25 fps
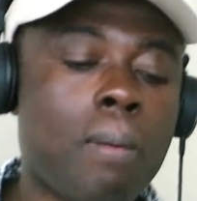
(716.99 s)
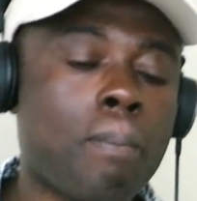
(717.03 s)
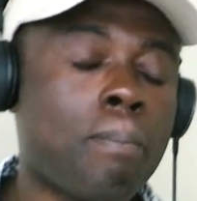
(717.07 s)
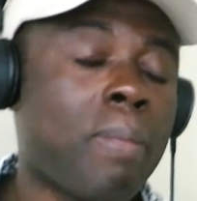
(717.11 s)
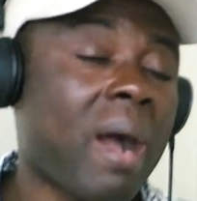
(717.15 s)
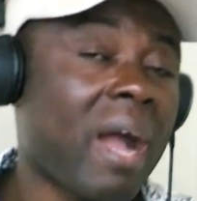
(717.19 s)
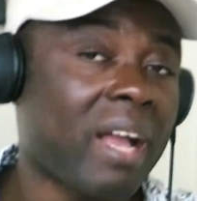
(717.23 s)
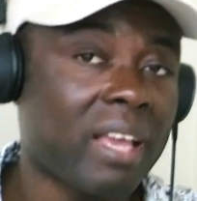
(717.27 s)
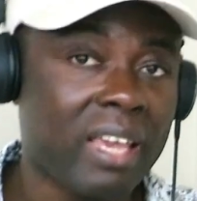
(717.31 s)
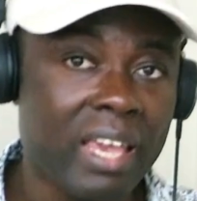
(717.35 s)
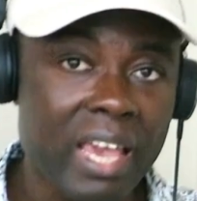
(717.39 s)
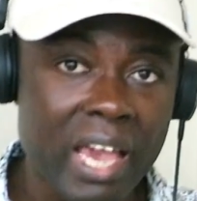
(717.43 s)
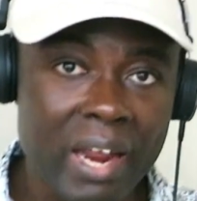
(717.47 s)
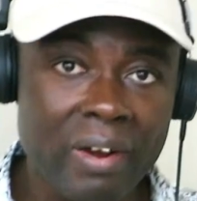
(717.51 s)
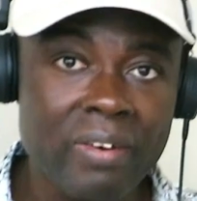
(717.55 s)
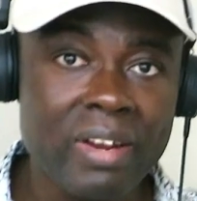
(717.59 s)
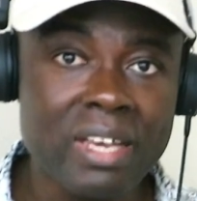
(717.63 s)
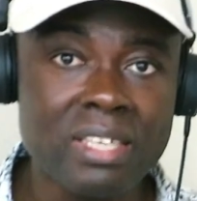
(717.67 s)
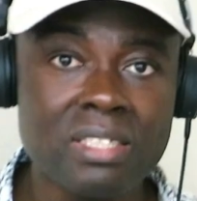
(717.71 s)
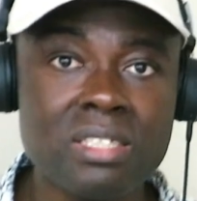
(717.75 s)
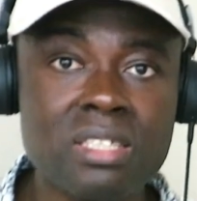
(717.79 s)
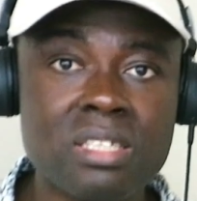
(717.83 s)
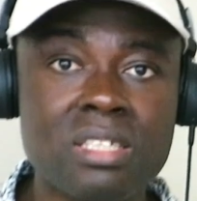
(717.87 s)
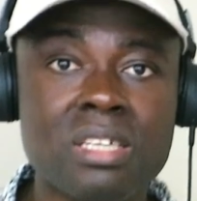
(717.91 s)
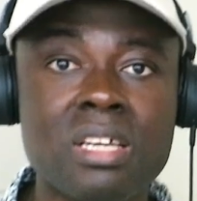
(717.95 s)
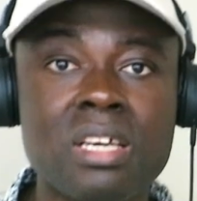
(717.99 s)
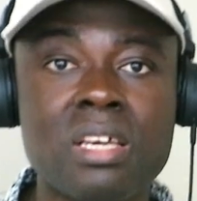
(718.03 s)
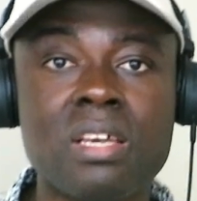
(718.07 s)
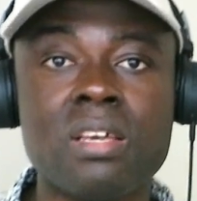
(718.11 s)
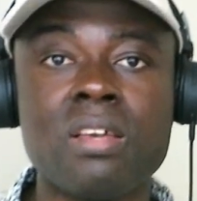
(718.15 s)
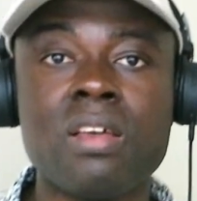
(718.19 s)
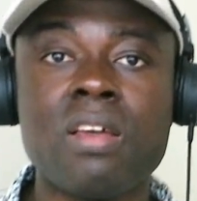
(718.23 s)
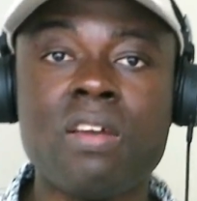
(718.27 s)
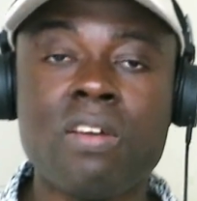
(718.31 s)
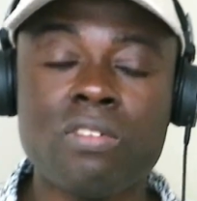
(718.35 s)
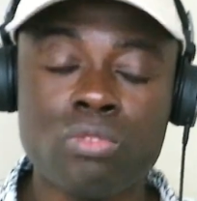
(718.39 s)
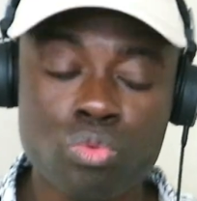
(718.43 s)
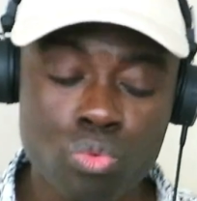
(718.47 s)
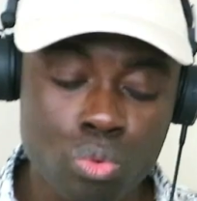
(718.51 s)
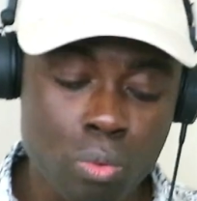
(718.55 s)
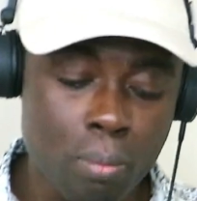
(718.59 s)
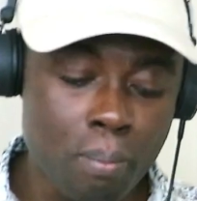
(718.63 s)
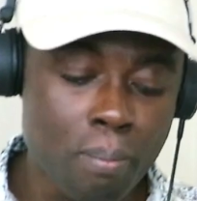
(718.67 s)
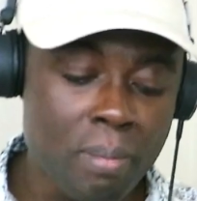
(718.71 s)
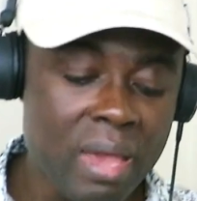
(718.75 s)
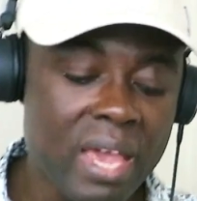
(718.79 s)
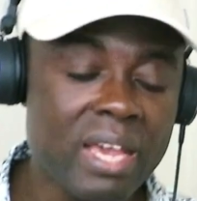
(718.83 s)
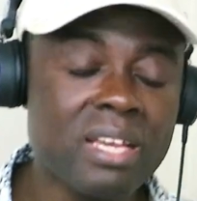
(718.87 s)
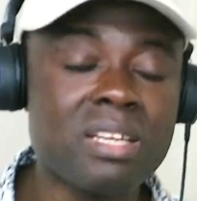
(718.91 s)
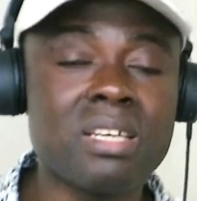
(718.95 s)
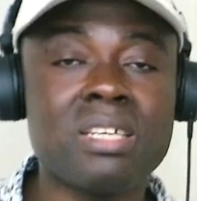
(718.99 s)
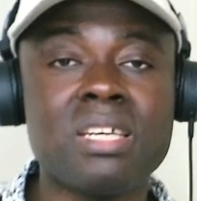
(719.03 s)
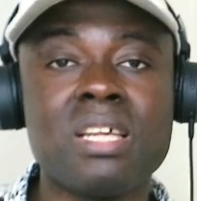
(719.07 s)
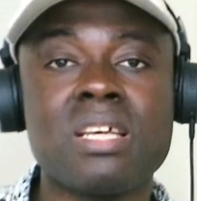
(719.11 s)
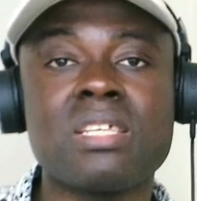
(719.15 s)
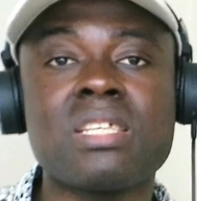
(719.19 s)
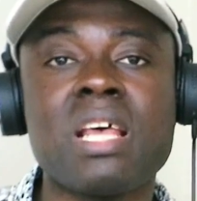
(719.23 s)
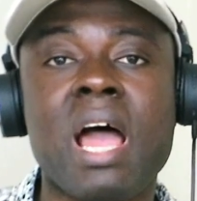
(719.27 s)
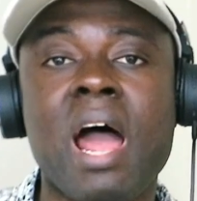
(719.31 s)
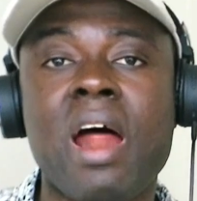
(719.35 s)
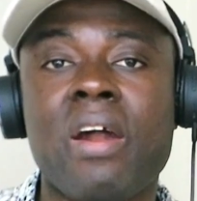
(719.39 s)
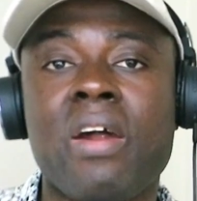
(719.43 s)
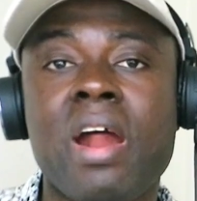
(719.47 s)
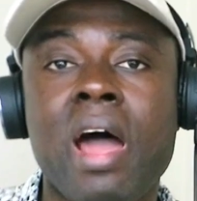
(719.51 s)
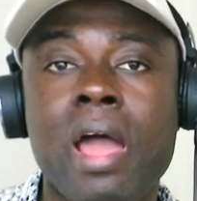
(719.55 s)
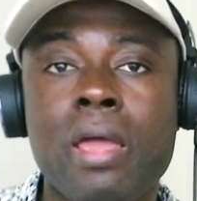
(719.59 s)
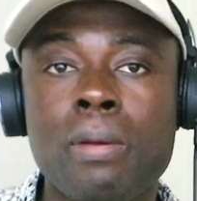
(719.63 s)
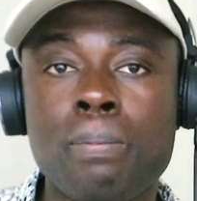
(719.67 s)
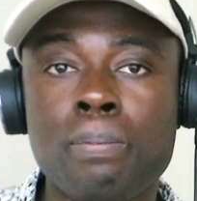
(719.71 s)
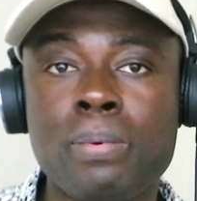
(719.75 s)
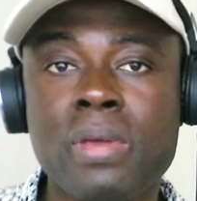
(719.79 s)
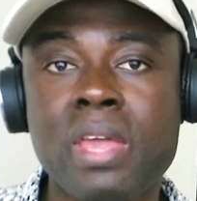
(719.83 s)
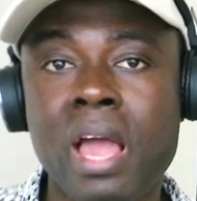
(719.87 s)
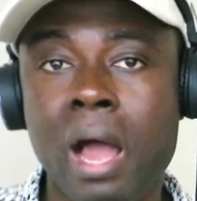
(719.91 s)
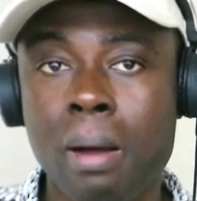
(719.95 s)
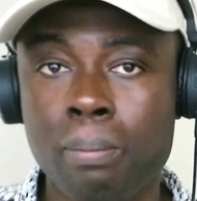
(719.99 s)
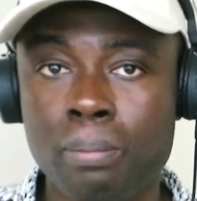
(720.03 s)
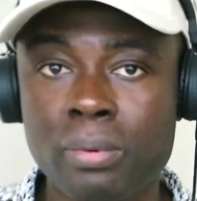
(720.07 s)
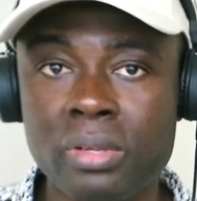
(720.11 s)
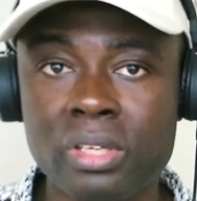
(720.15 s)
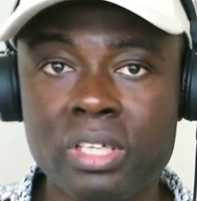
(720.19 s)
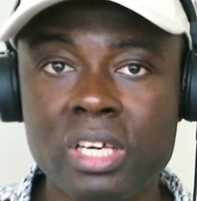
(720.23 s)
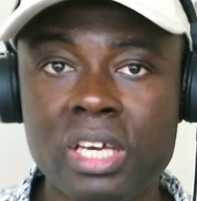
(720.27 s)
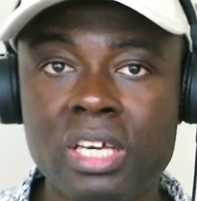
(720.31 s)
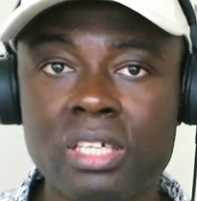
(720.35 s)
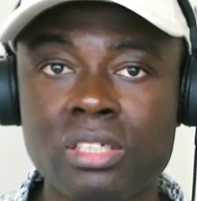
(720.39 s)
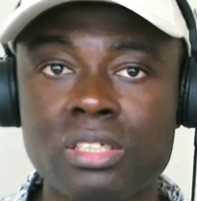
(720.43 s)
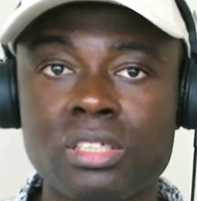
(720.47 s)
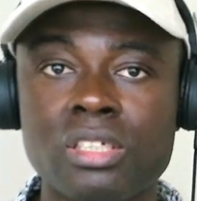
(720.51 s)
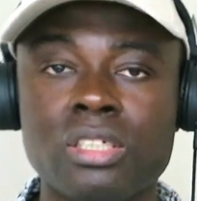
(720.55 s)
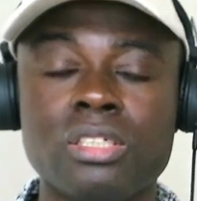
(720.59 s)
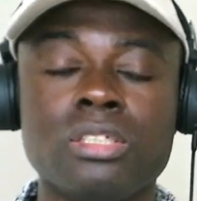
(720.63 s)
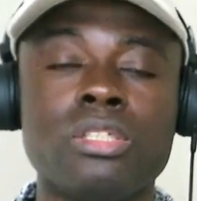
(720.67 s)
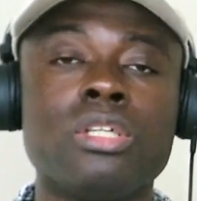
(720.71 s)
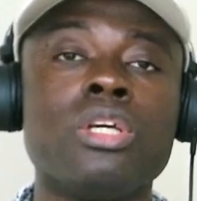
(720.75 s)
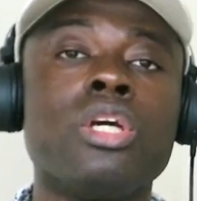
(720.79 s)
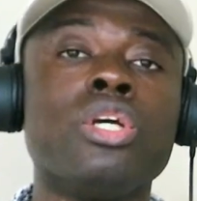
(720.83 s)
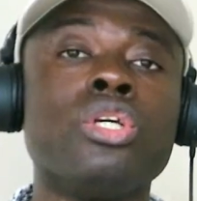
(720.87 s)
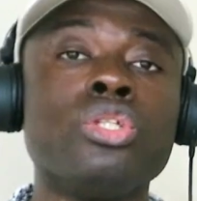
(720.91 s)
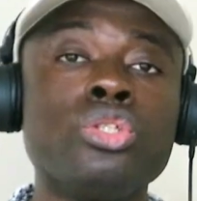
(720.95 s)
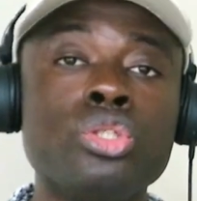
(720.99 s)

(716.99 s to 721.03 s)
But currently, to make this RIP application,